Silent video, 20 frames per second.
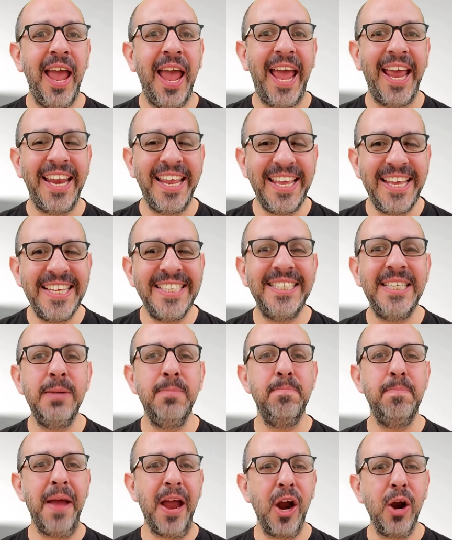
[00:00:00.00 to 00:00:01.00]
an
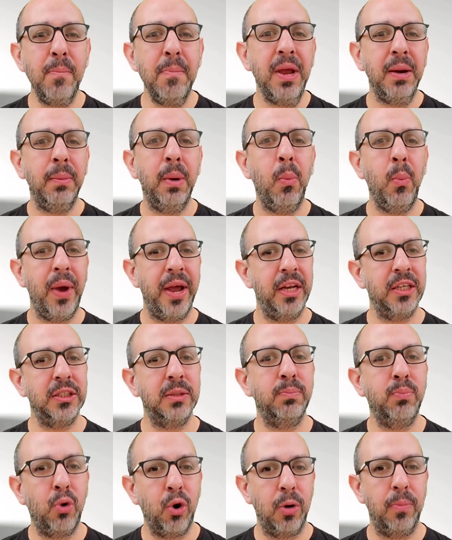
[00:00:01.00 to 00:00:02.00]
easy bare minimum way to
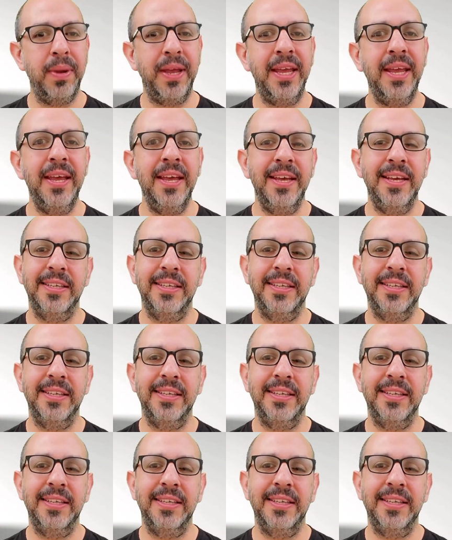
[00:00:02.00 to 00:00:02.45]
support me